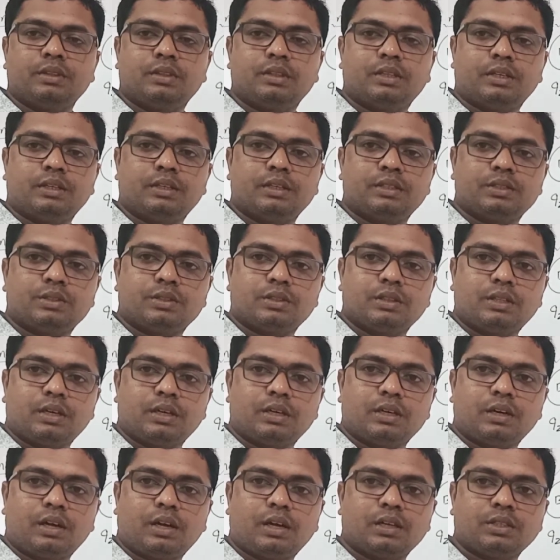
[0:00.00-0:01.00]
That is, the
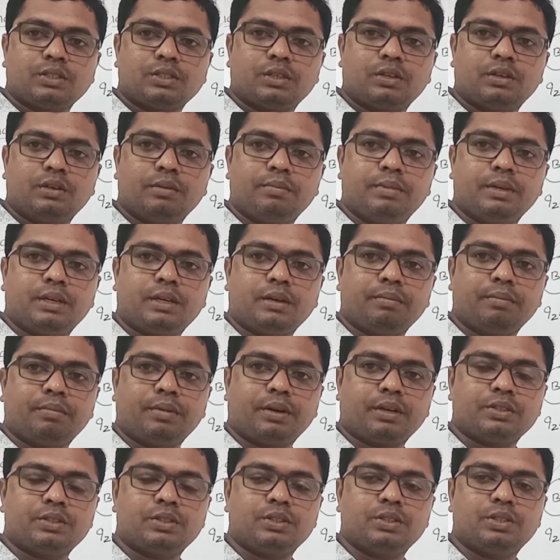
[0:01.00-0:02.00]
glass rod become
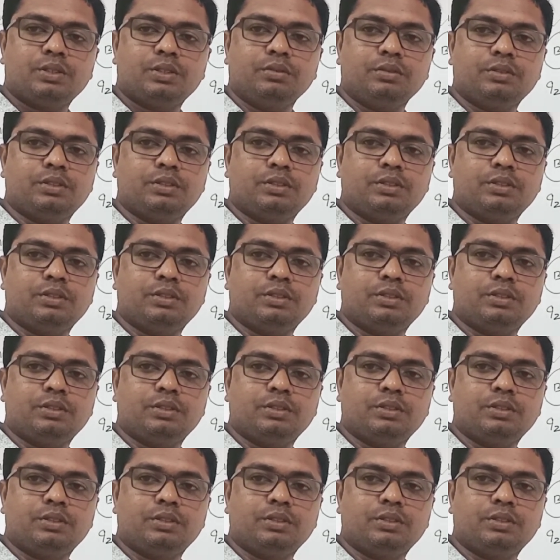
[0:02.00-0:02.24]
positive,